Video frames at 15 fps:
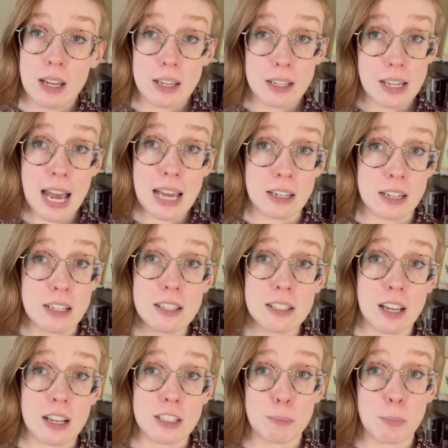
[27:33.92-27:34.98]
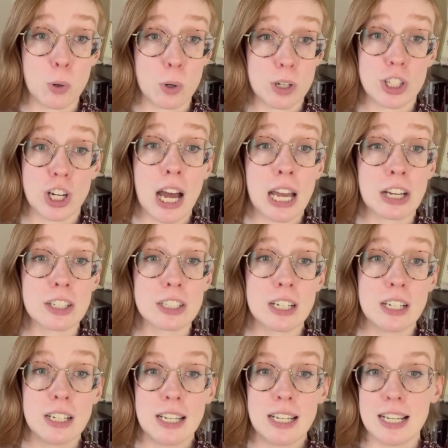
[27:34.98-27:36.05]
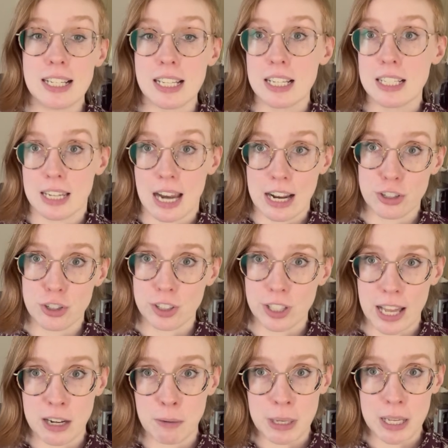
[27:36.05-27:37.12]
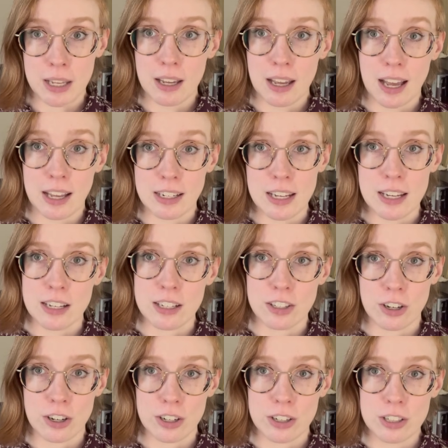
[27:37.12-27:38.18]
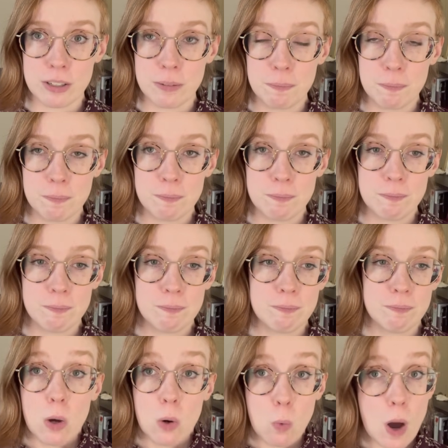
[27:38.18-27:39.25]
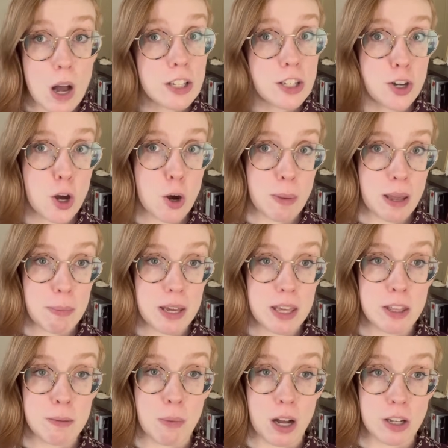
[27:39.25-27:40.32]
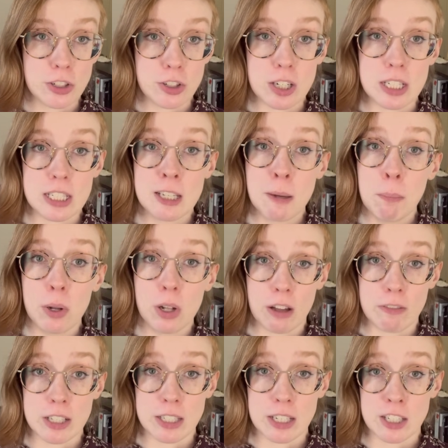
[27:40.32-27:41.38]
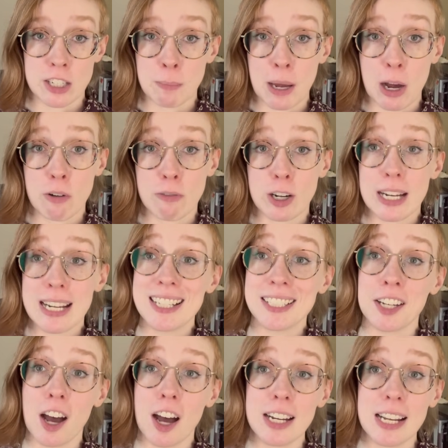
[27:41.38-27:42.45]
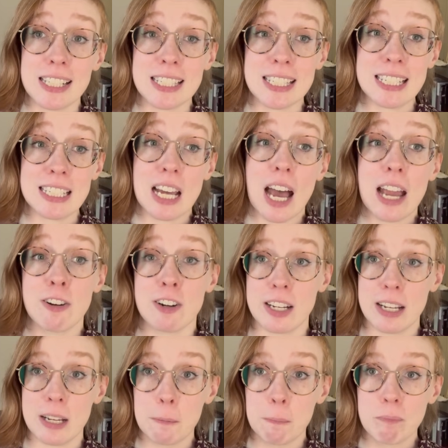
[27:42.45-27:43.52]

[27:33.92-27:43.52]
Katniss, as a poor child, is his natural enemy, and he is hers. While Snow may be the monstrous symbol of the system, however, he is not its entirety.